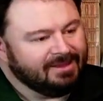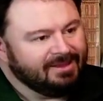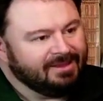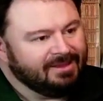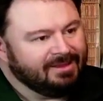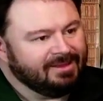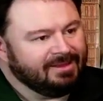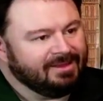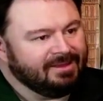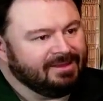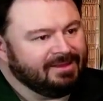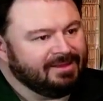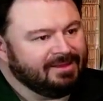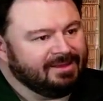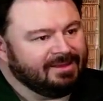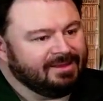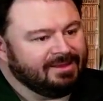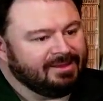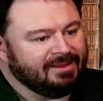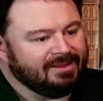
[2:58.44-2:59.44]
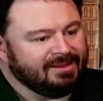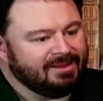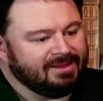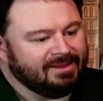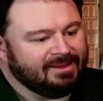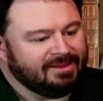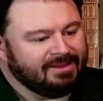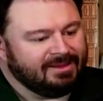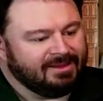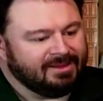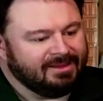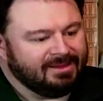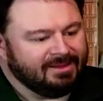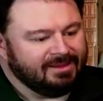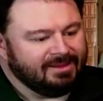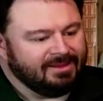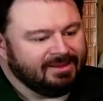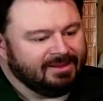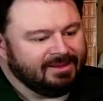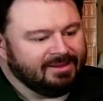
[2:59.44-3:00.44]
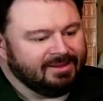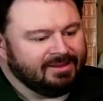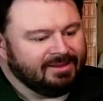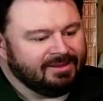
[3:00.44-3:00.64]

No words are spoken by the person on screen.